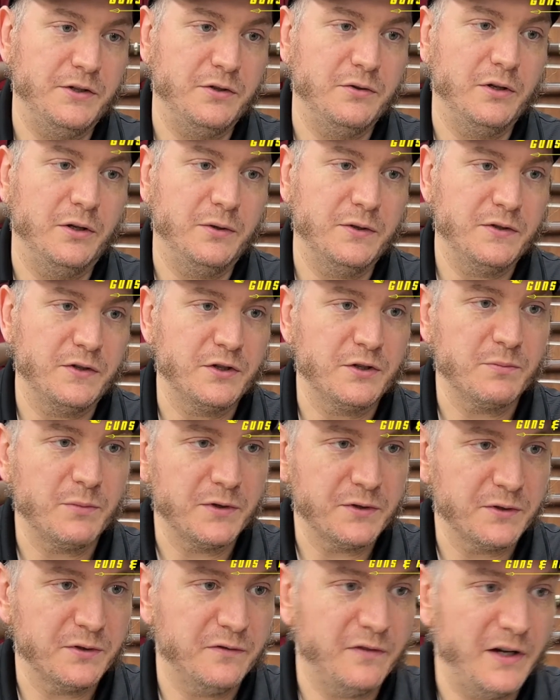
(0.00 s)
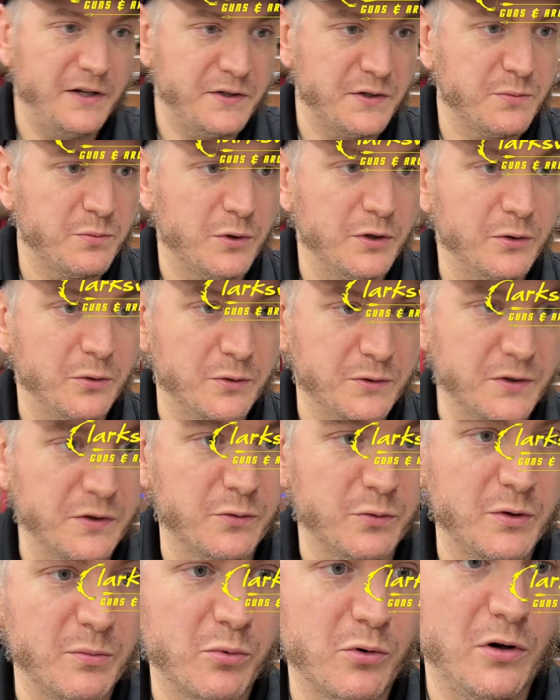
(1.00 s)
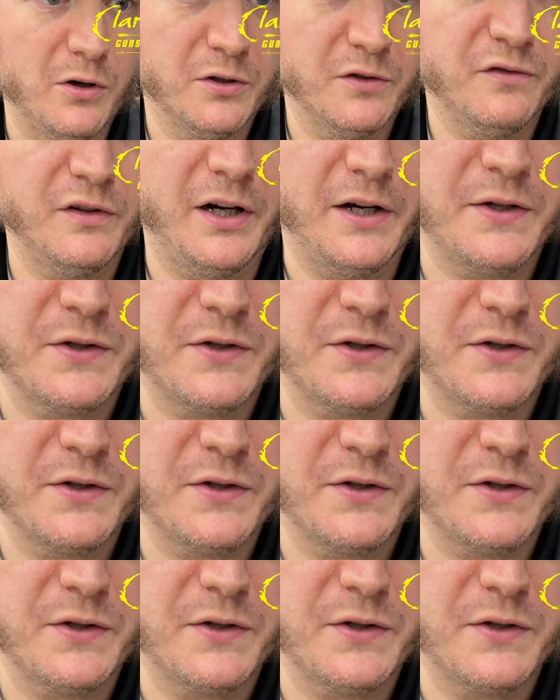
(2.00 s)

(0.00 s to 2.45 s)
As you notice, this muzzle device is pretty cool. It's a three-pronged